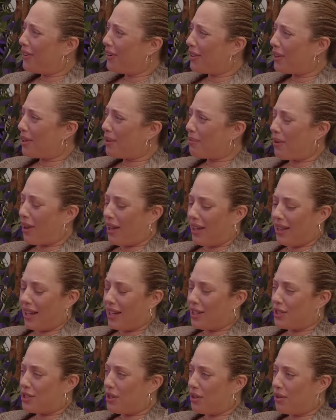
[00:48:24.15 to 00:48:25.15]
Could probably
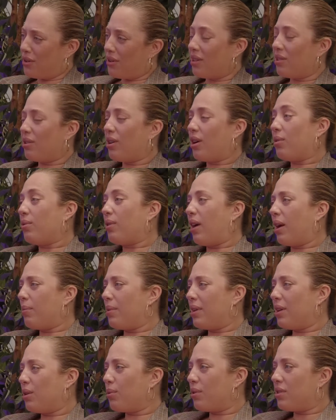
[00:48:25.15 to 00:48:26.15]
like do. No, I
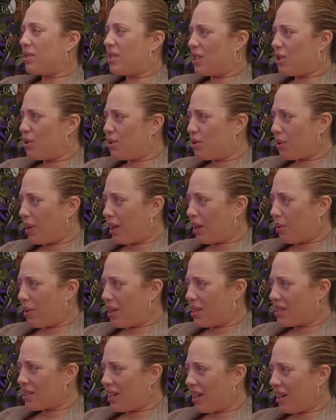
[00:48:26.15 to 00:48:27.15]
mean, did you do
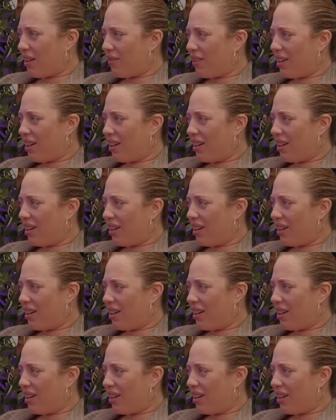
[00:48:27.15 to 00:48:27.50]
ayahuasca ever?